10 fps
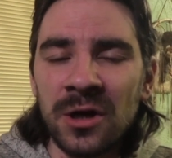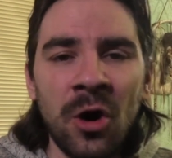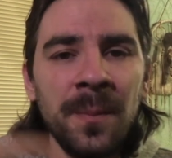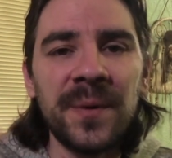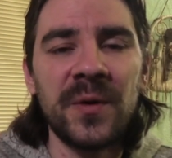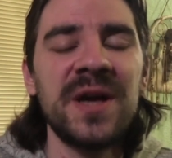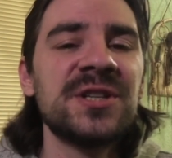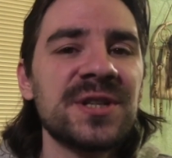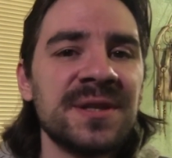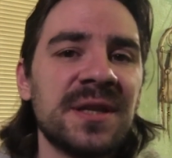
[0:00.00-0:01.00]

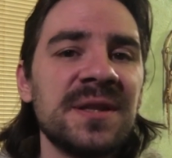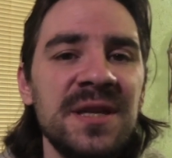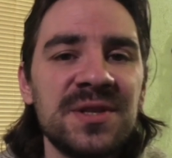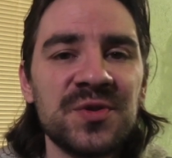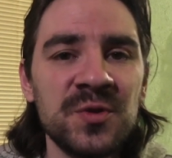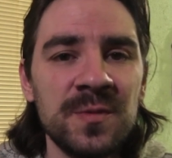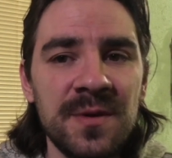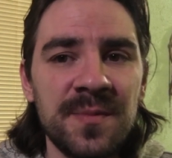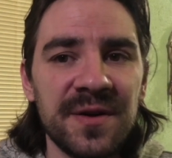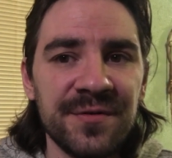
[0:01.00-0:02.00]
operation that needs to be
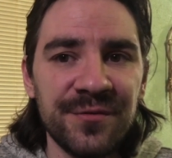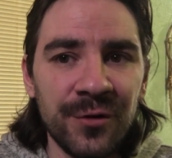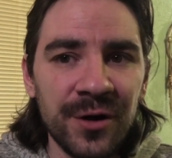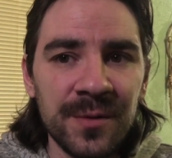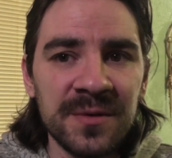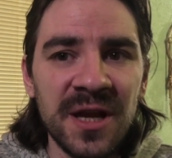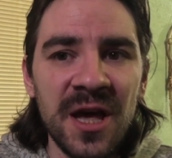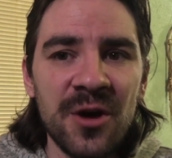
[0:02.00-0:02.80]
performed,